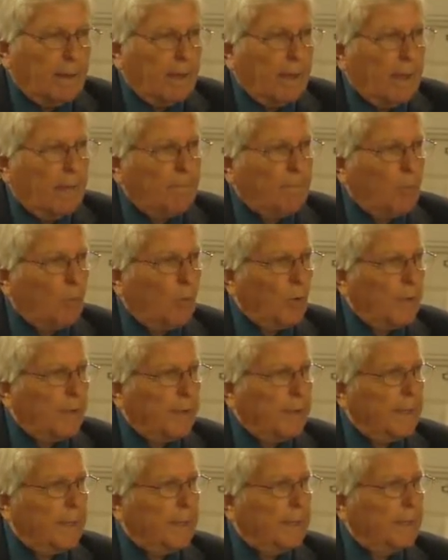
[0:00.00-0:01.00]
I'm the
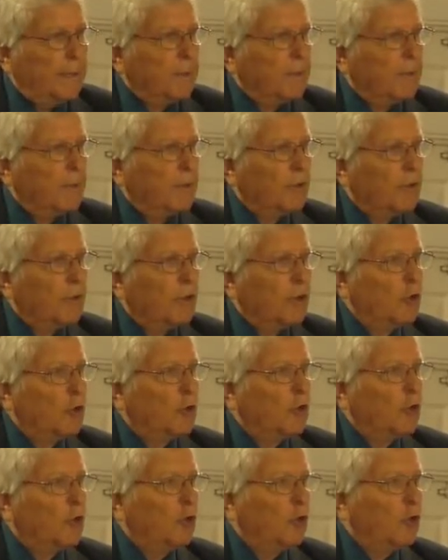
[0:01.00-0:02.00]
way,
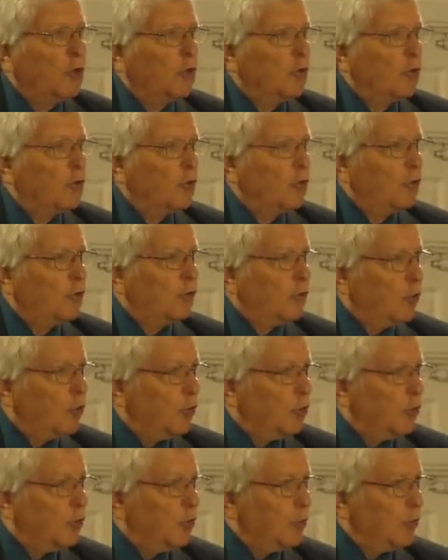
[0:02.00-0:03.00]
the
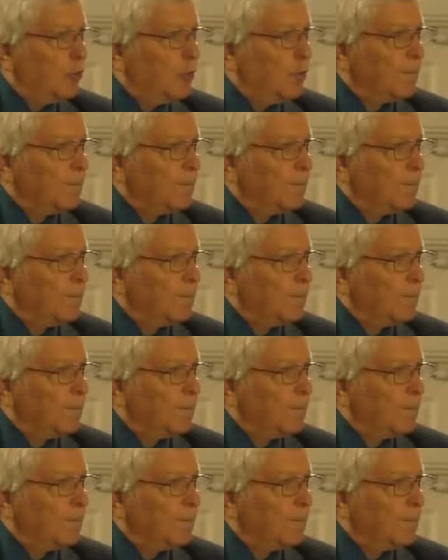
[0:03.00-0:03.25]
truth,